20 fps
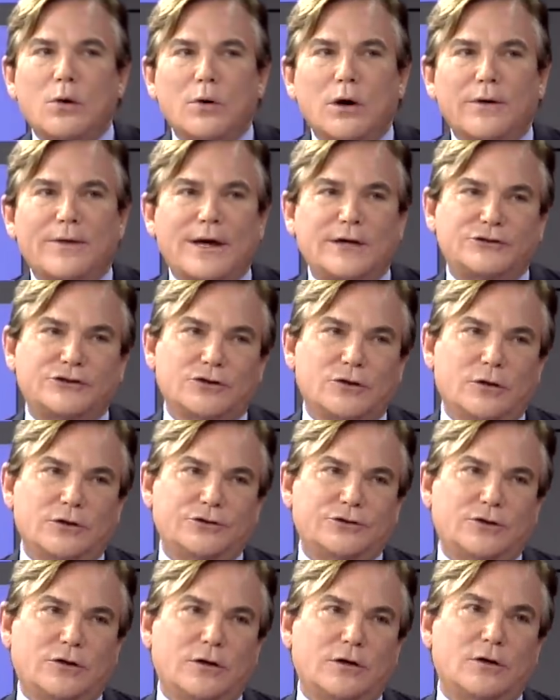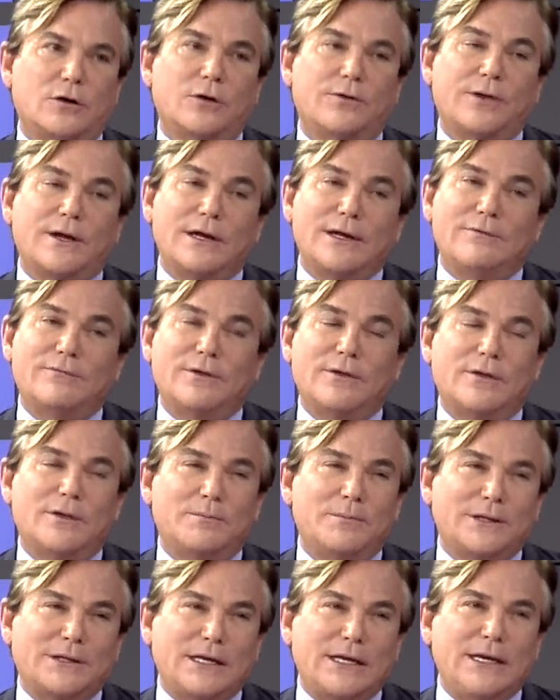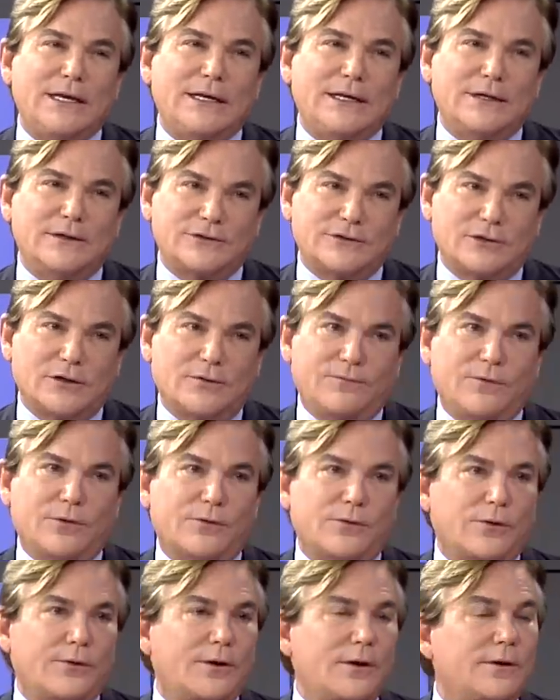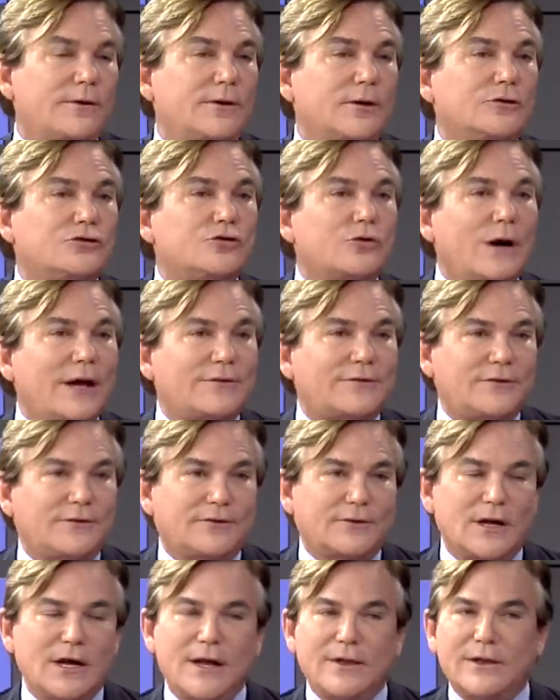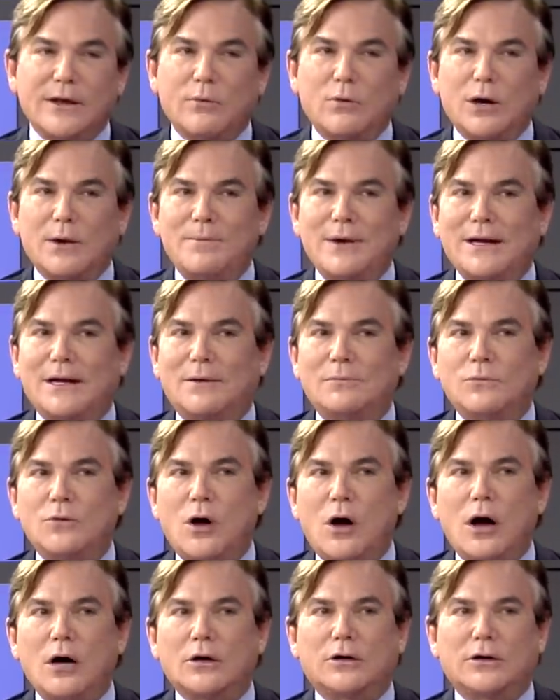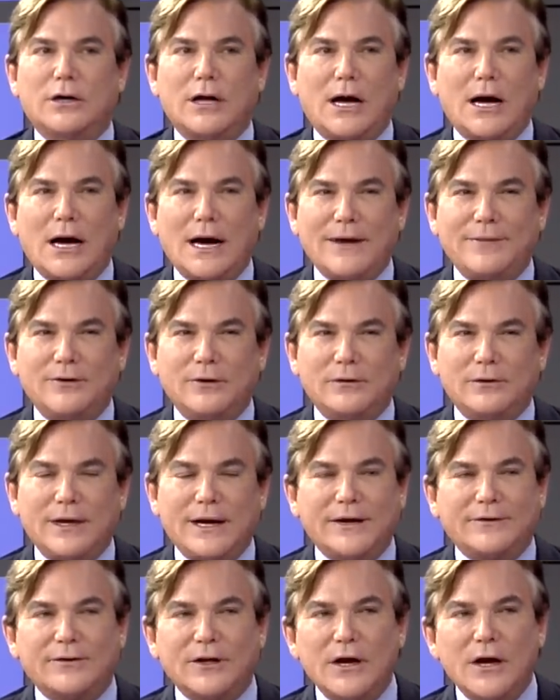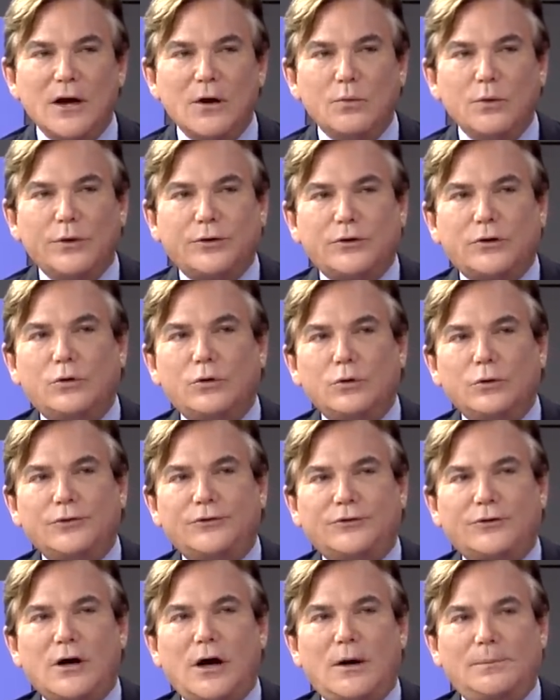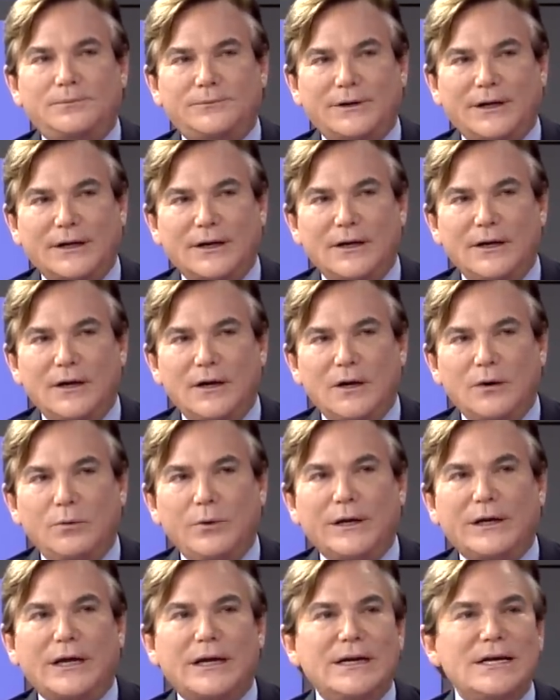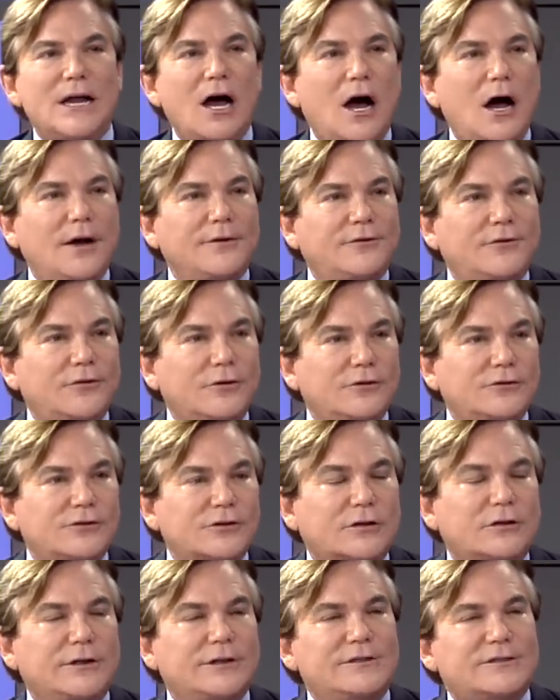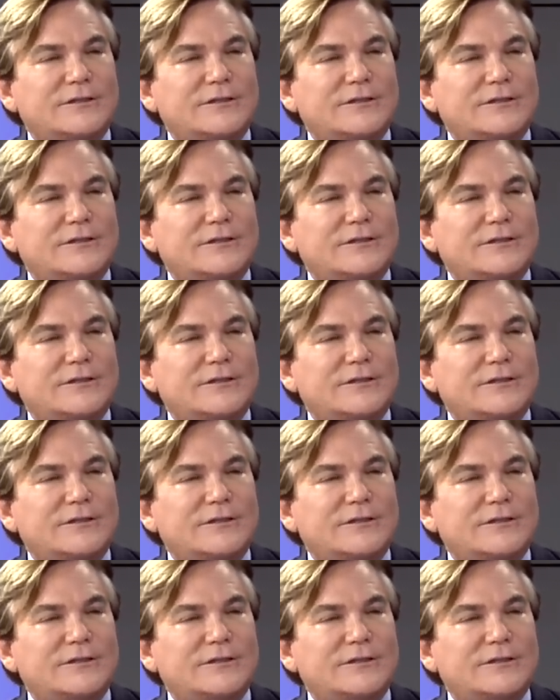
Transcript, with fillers: to wear that short shirt or they, the bikini and so forth or the, their dresses. They want to make them longer to hide their legs. With cool sculpting, we can non surgically